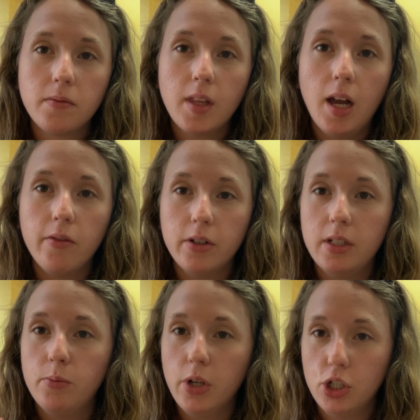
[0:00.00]
covered in
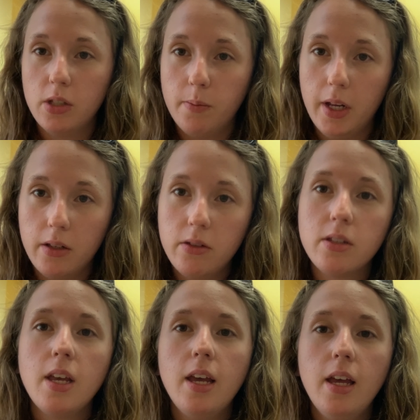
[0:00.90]
precious metals,
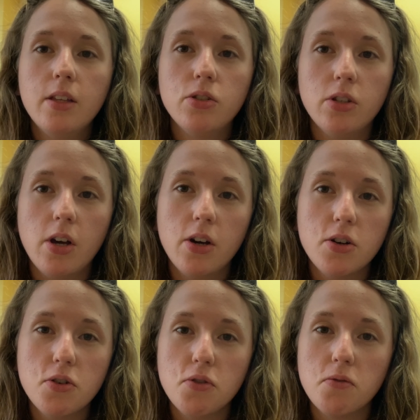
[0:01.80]

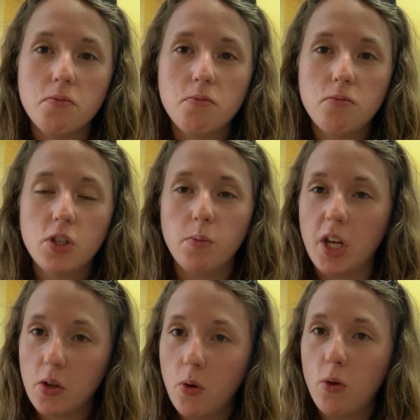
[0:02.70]
so some like
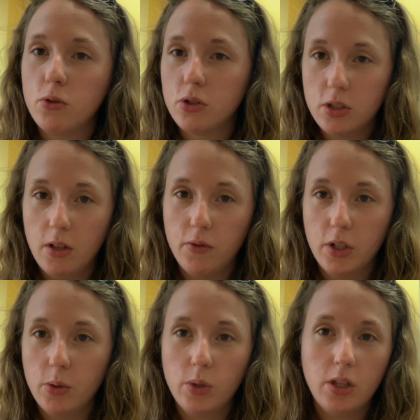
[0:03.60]
gold or
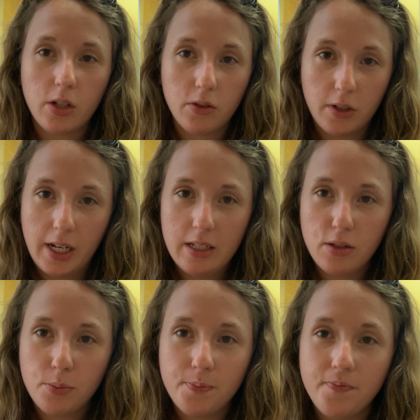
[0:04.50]
silver would look great.
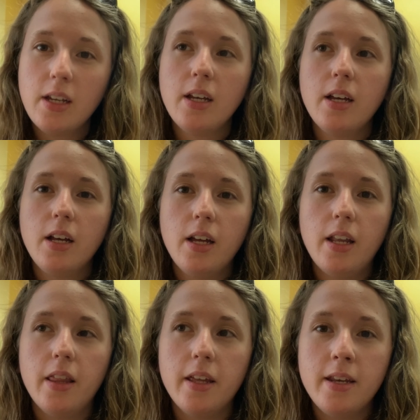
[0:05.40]

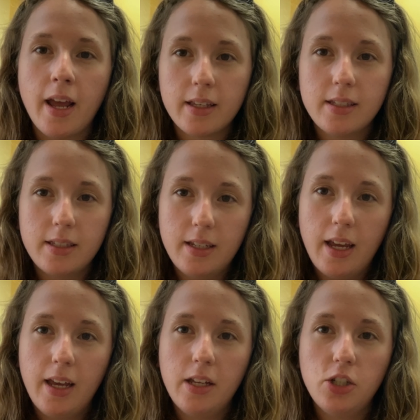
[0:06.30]
The next
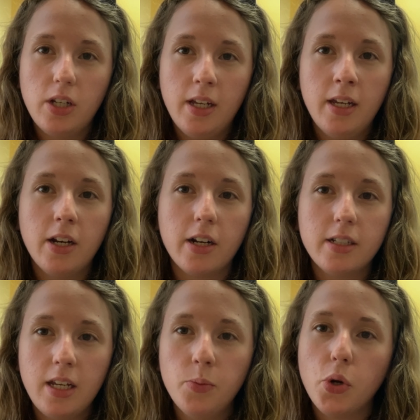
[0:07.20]
stage in our
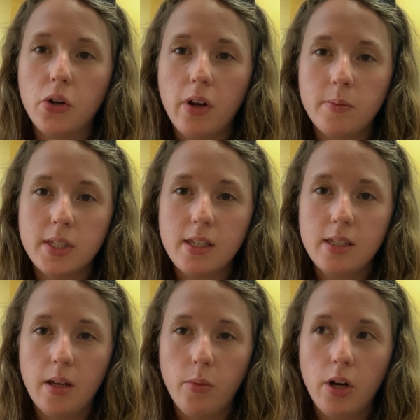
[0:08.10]
teen programs this
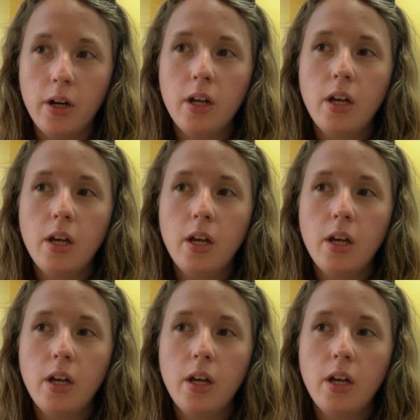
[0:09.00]
summer